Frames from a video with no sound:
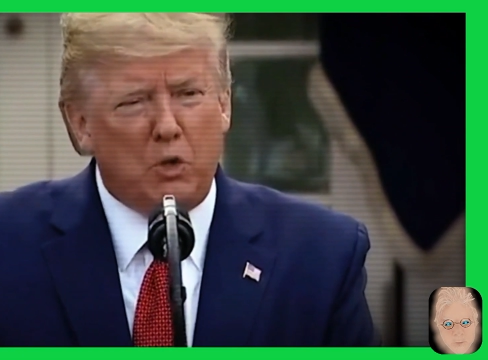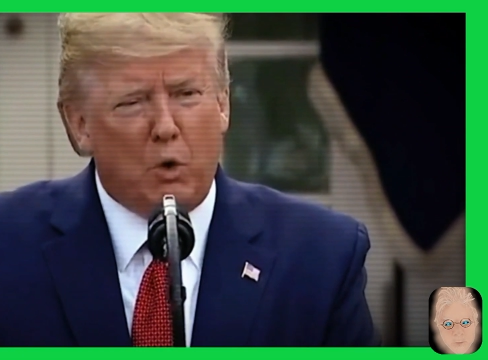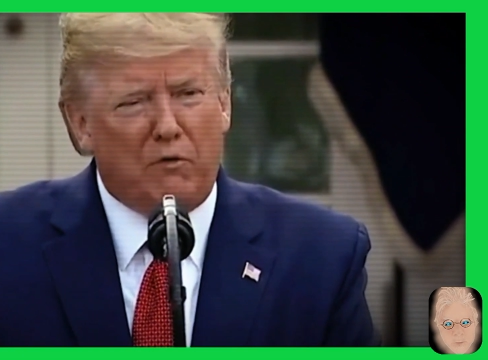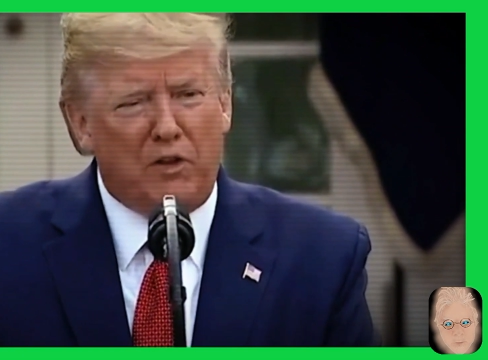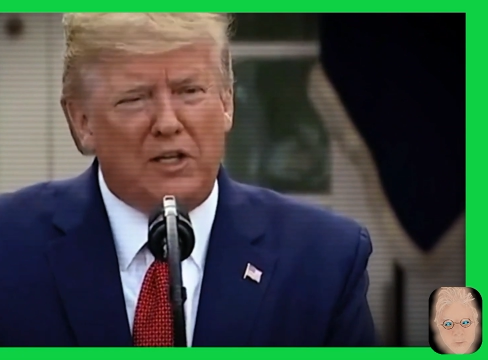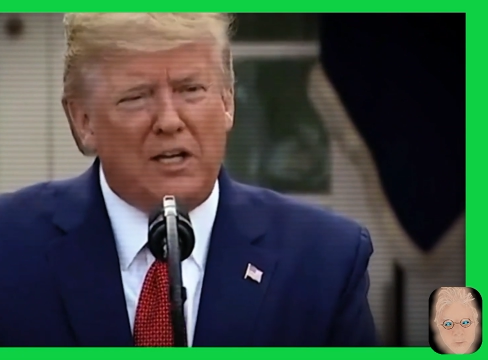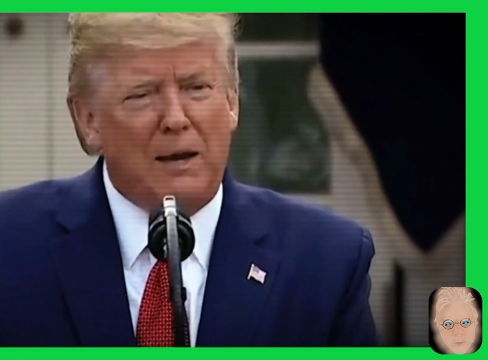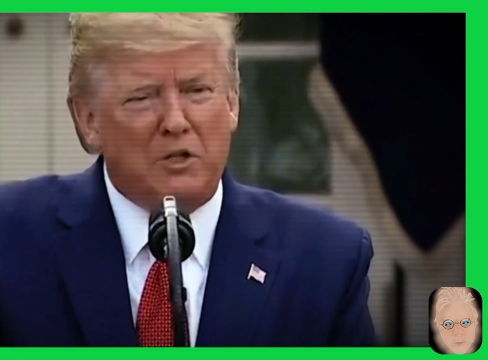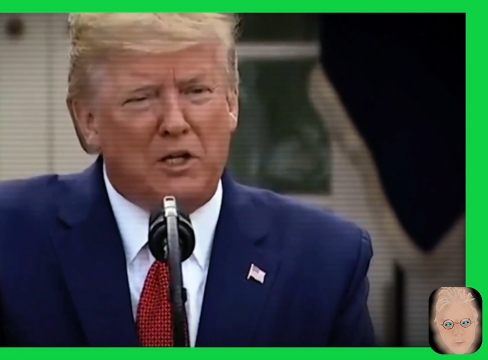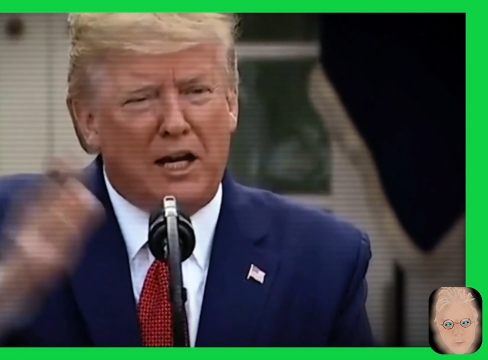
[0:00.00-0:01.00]
Speaker 1: to work for the Times
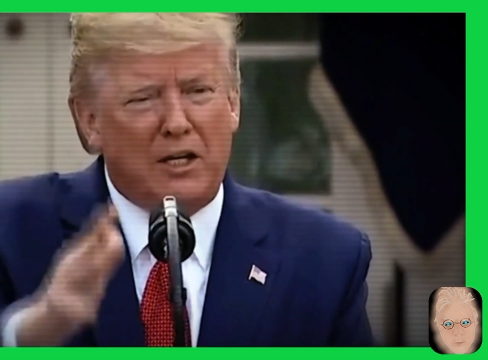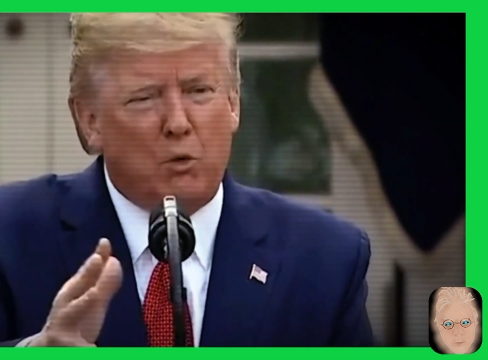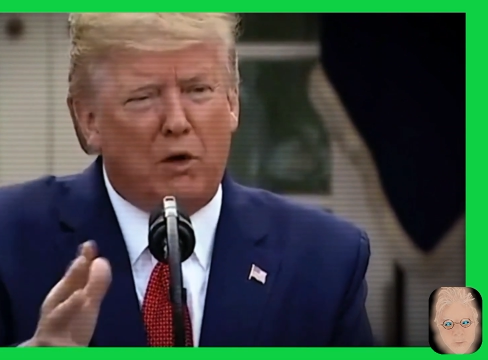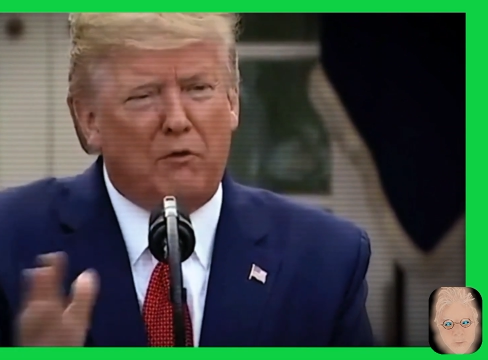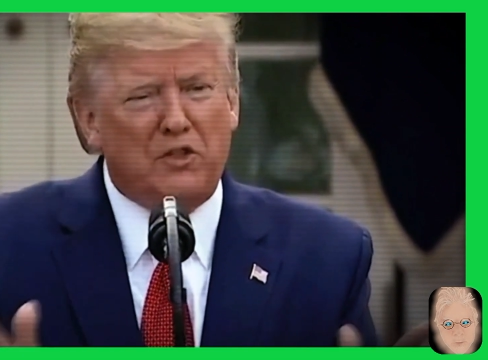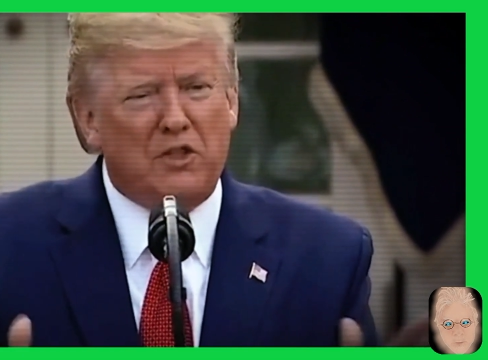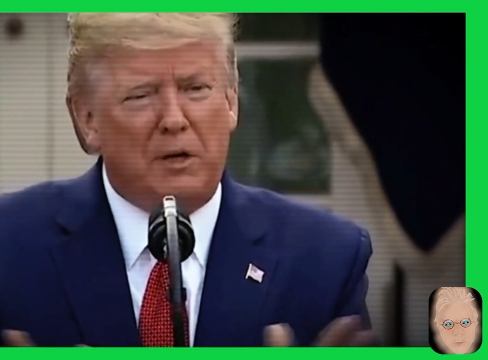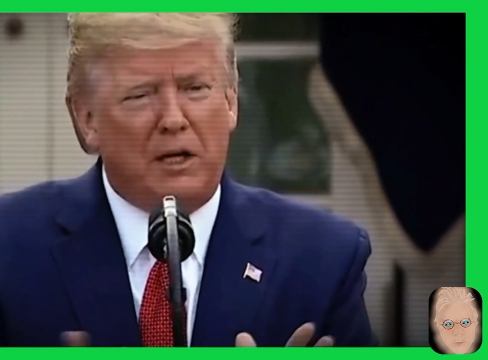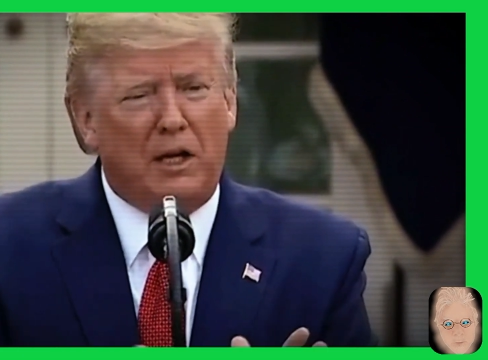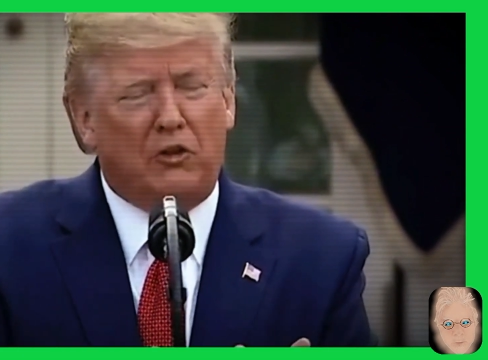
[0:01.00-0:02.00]
and now you work for
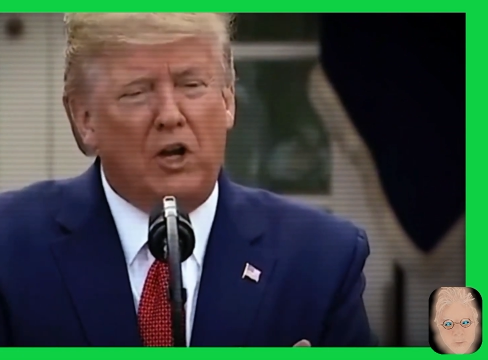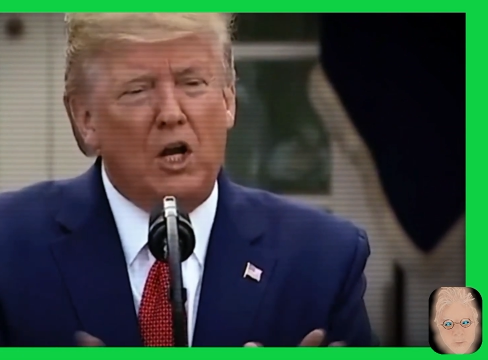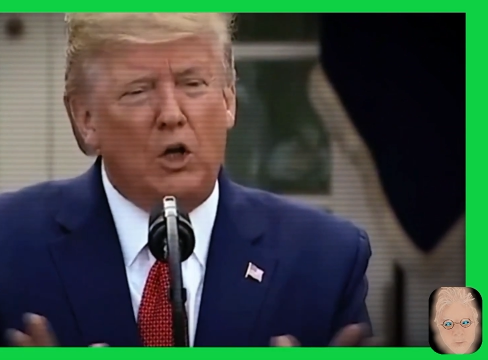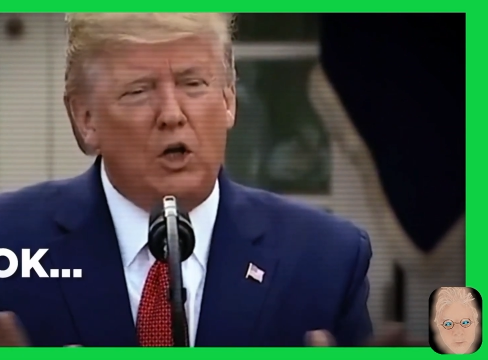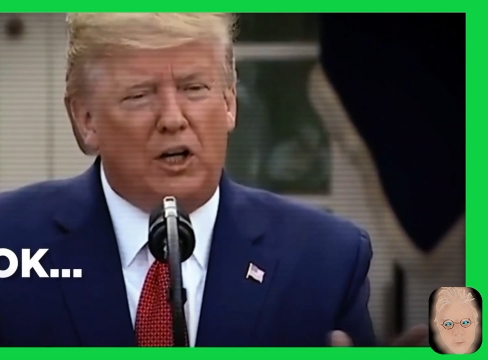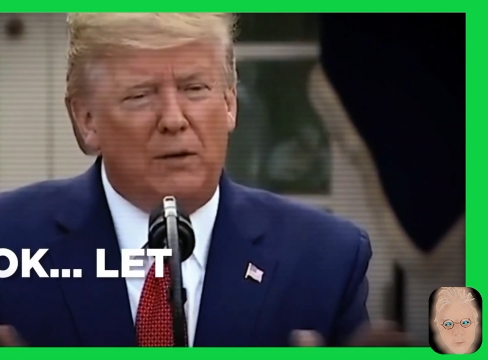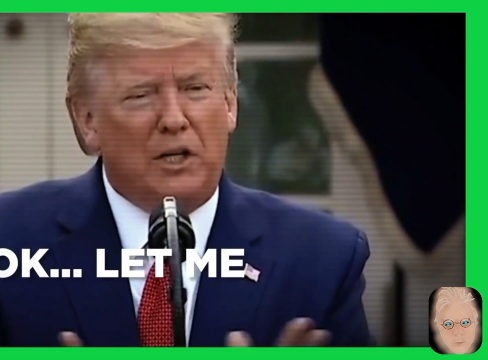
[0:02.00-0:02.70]
somebody else. Look, let